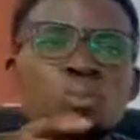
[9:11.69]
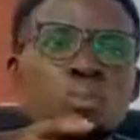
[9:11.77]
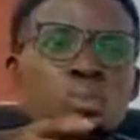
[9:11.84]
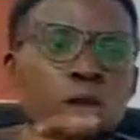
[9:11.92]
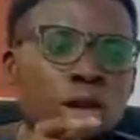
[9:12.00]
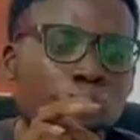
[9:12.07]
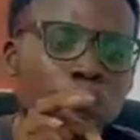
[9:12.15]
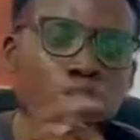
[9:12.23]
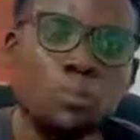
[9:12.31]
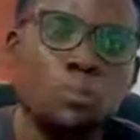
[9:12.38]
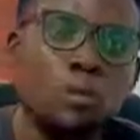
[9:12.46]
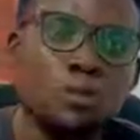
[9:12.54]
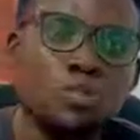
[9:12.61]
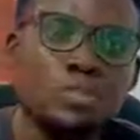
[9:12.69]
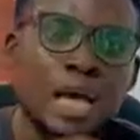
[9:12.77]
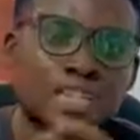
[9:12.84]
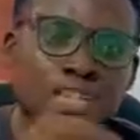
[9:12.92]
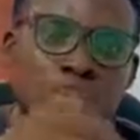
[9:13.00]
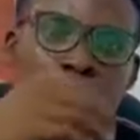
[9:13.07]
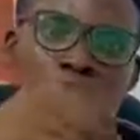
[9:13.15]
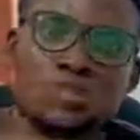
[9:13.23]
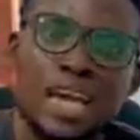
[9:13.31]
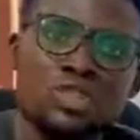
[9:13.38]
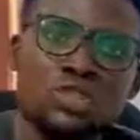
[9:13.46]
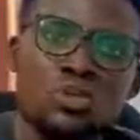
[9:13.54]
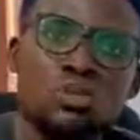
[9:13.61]
for your post, at the end of the
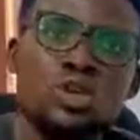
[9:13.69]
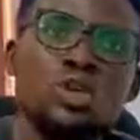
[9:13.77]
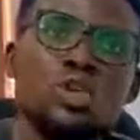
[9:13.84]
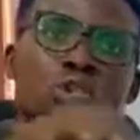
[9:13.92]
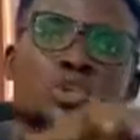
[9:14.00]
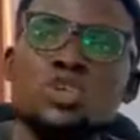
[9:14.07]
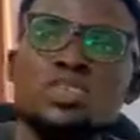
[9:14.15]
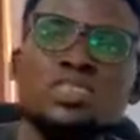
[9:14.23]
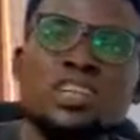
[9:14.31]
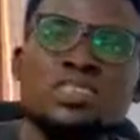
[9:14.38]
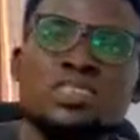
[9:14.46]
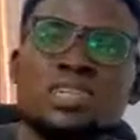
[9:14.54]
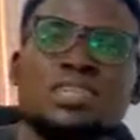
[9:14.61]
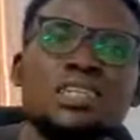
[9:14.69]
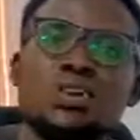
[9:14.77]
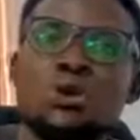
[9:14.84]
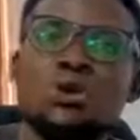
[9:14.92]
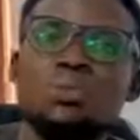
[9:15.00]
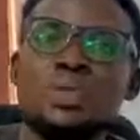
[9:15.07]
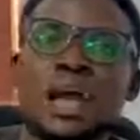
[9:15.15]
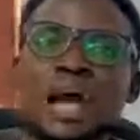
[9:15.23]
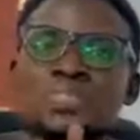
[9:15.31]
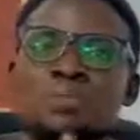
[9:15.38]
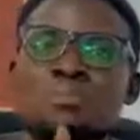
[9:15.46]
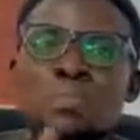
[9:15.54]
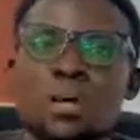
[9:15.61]
write-up, you suggest certain company as
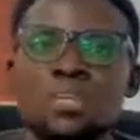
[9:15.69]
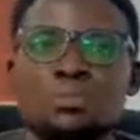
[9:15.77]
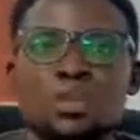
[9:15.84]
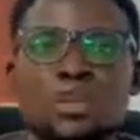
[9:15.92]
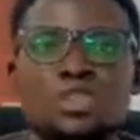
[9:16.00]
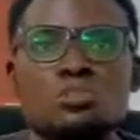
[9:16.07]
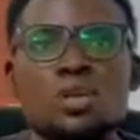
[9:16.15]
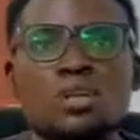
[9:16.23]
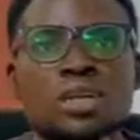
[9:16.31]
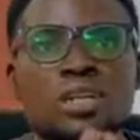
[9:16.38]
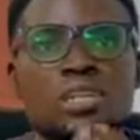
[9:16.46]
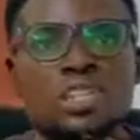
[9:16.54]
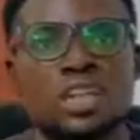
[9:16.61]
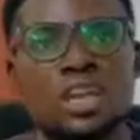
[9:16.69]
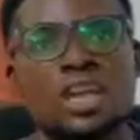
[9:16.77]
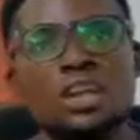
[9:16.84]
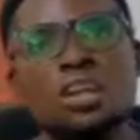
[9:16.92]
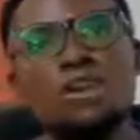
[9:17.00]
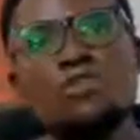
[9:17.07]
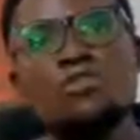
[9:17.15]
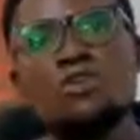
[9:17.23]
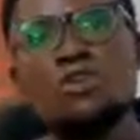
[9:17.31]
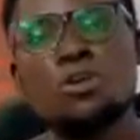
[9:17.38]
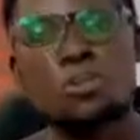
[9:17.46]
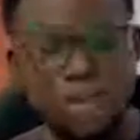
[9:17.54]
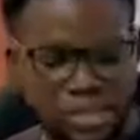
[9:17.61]
the best place where you can care for
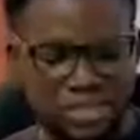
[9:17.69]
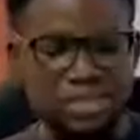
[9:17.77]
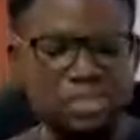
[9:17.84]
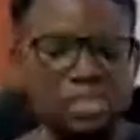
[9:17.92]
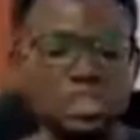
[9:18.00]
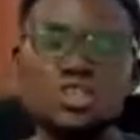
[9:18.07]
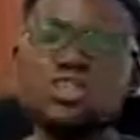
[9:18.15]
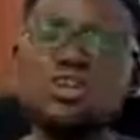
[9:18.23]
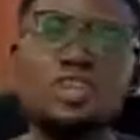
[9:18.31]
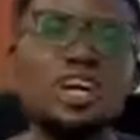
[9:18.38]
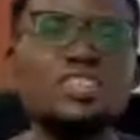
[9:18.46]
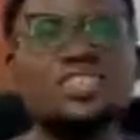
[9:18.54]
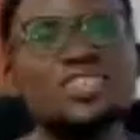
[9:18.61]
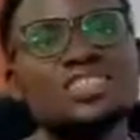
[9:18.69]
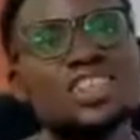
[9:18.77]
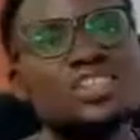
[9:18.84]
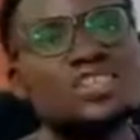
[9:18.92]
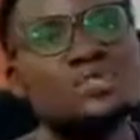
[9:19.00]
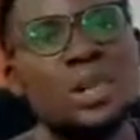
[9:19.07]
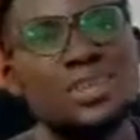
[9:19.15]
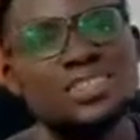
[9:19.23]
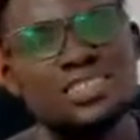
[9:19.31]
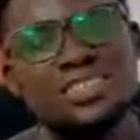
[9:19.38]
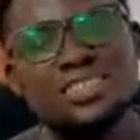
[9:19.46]
your pets. So ladies and gentlemen,